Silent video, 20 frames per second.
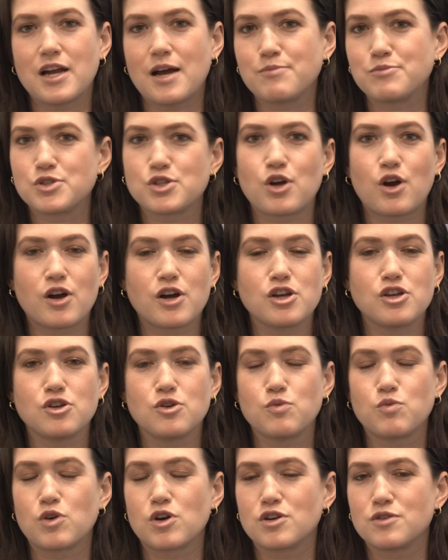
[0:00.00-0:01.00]
I'm sorry,
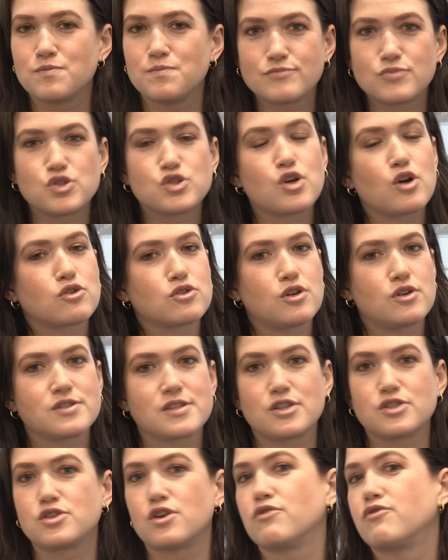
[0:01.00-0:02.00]
you were so close
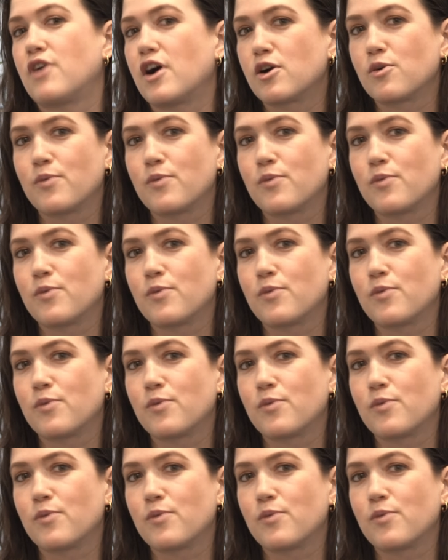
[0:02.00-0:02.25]
and so far